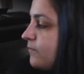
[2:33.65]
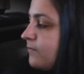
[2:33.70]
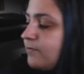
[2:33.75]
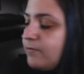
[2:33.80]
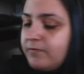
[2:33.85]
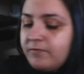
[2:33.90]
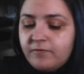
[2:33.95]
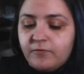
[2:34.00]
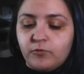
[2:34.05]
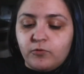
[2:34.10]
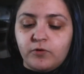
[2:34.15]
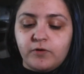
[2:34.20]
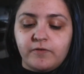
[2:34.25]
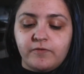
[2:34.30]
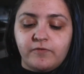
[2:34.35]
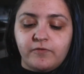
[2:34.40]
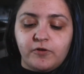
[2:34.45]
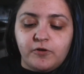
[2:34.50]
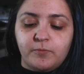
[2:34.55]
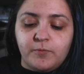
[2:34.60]
for
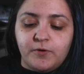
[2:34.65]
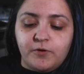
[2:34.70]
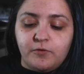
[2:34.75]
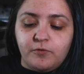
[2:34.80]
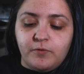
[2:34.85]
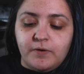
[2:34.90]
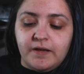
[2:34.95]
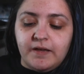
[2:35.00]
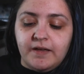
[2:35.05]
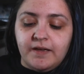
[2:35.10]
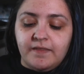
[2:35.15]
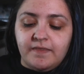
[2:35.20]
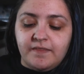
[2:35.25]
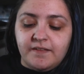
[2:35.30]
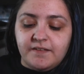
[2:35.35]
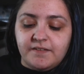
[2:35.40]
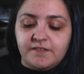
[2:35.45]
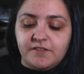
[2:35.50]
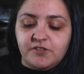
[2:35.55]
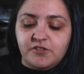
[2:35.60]
Firmoo in
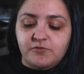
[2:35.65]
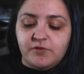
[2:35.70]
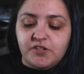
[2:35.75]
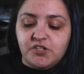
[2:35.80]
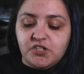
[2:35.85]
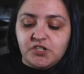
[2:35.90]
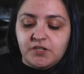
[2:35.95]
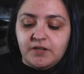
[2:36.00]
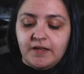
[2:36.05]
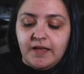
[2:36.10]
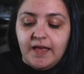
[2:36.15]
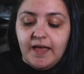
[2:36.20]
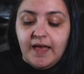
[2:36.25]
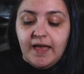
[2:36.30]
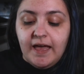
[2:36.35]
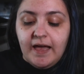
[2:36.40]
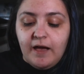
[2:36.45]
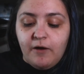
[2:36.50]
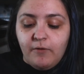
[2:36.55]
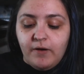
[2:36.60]
this situation.
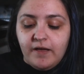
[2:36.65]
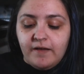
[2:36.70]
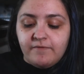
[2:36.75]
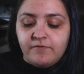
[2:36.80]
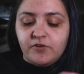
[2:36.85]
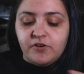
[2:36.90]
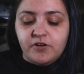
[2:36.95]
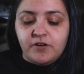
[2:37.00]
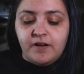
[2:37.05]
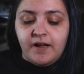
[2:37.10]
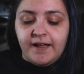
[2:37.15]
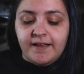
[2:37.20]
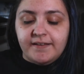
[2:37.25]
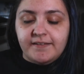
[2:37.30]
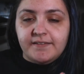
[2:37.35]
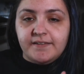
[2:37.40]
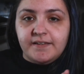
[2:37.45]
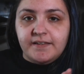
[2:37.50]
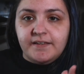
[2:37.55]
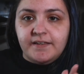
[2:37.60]
However, I
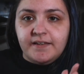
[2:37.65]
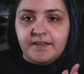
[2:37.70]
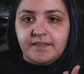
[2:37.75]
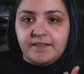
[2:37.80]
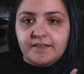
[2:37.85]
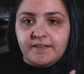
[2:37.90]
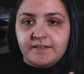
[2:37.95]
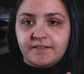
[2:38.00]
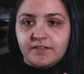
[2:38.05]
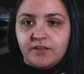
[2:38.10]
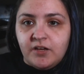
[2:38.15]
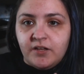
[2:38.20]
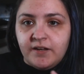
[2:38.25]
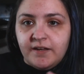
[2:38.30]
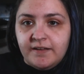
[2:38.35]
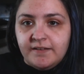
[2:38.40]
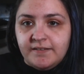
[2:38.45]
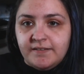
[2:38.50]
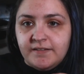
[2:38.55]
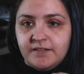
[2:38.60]
did get this on
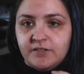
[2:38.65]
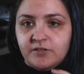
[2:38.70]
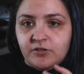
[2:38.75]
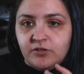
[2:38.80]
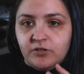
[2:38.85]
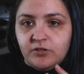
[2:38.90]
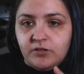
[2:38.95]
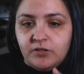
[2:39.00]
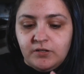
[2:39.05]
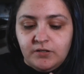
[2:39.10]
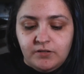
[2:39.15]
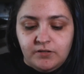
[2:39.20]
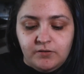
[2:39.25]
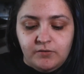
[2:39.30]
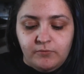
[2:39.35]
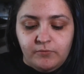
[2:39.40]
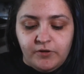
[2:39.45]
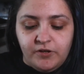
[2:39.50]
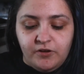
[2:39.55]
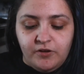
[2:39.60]
a deal
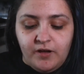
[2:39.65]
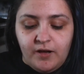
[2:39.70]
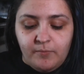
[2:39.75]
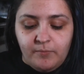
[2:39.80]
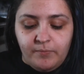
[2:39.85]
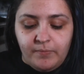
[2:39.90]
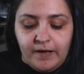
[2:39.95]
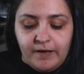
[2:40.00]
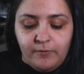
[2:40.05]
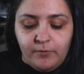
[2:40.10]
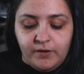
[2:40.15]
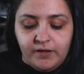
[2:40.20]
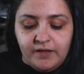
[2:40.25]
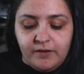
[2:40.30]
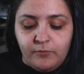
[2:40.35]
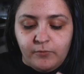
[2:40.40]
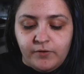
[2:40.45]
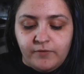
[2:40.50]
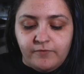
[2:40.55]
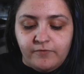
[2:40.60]
where you got buy one
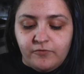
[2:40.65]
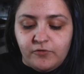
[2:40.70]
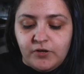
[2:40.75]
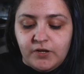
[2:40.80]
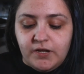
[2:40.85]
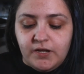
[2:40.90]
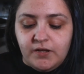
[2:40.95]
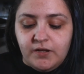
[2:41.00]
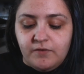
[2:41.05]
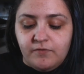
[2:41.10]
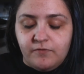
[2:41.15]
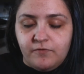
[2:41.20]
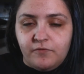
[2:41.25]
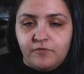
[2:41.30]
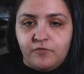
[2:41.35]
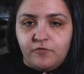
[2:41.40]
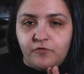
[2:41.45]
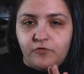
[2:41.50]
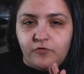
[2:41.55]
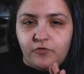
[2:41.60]
get one free
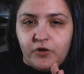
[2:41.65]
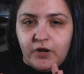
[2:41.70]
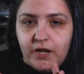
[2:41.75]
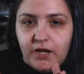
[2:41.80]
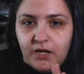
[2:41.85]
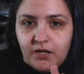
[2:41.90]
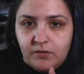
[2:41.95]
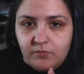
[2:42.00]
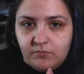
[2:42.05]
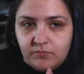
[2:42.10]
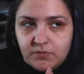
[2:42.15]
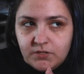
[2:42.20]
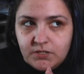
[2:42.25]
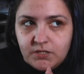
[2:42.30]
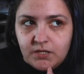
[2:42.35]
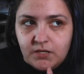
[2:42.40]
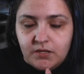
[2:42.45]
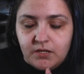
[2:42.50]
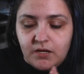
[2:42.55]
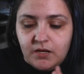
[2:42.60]
frames,
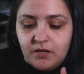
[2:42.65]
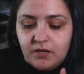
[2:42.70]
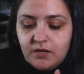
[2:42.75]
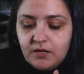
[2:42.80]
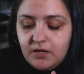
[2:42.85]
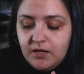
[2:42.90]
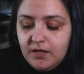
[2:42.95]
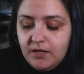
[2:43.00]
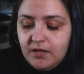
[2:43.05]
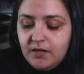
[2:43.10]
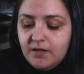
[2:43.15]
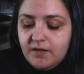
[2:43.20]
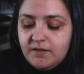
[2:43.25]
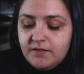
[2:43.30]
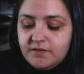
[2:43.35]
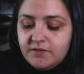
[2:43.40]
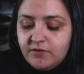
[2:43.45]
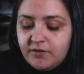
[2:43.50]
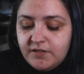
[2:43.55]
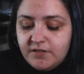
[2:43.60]
I think.
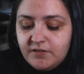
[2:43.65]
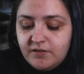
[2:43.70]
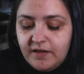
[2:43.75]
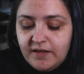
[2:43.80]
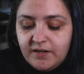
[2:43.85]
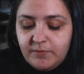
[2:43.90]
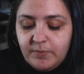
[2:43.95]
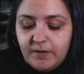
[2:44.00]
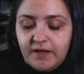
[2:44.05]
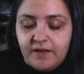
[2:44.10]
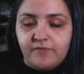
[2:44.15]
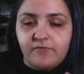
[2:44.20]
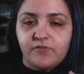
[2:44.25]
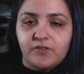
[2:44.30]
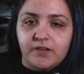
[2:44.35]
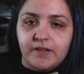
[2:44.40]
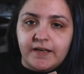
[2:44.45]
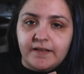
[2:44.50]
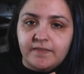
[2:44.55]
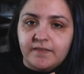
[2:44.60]
So I still had to pay
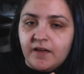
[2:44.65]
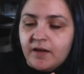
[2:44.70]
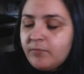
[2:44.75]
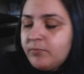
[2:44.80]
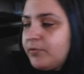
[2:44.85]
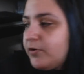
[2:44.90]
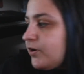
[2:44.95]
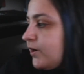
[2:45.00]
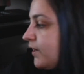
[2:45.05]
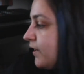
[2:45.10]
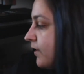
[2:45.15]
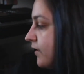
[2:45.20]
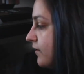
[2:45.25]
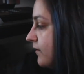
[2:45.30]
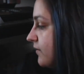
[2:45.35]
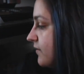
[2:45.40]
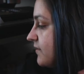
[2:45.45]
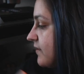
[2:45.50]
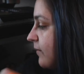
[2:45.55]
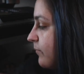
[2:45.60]
for like the
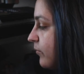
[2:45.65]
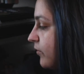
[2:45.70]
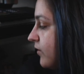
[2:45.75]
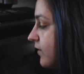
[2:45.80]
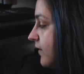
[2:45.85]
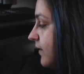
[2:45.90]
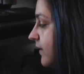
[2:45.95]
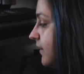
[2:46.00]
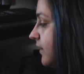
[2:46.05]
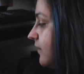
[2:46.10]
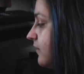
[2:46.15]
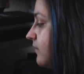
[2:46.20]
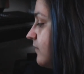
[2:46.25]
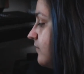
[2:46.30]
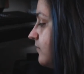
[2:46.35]
upgrade separately